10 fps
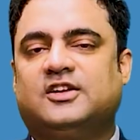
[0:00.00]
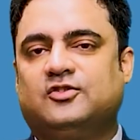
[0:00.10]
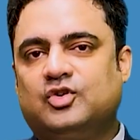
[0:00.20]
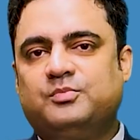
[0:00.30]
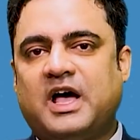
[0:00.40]
then,
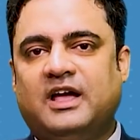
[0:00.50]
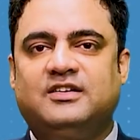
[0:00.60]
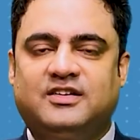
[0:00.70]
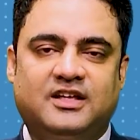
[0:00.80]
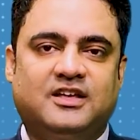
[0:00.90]
goodbye,
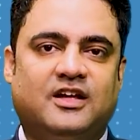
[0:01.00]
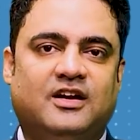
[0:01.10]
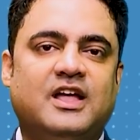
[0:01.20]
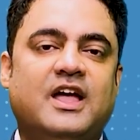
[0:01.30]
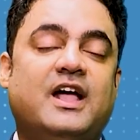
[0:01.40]
take
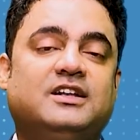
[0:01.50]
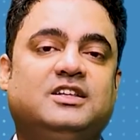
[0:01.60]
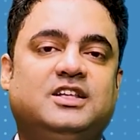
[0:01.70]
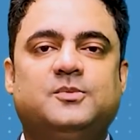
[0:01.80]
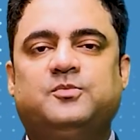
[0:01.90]
care, and
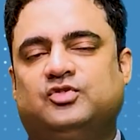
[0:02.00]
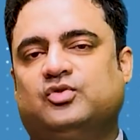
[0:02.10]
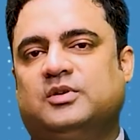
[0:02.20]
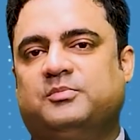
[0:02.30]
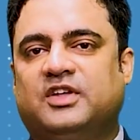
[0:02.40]
keep
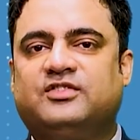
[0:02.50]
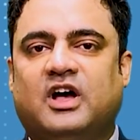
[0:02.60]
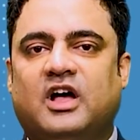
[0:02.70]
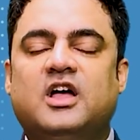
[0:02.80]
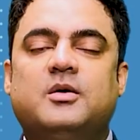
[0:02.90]
wasooling
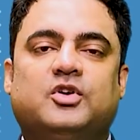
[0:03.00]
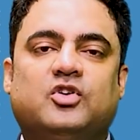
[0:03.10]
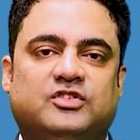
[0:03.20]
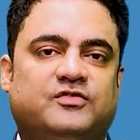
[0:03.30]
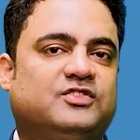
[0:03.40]
paisa
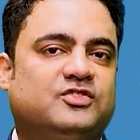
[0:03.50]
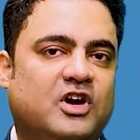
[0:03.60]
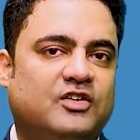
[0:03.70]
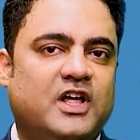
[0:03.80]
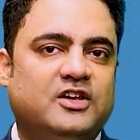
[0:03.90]
because if it's
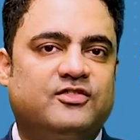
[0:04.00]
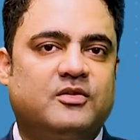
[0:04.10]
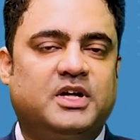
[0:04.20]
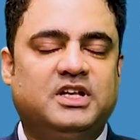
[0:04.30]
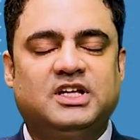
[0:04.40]
not value
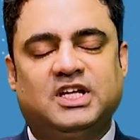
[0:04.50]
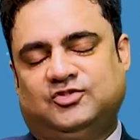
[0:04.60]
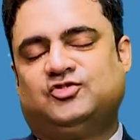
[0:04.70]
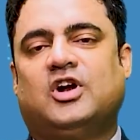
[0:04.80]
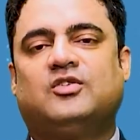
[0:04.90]
for money,
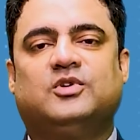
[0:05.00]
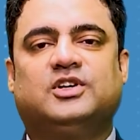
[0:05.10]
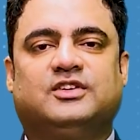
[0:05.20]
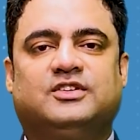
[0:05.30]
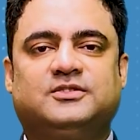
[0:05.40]
it's not
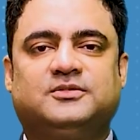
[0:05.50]
worth it.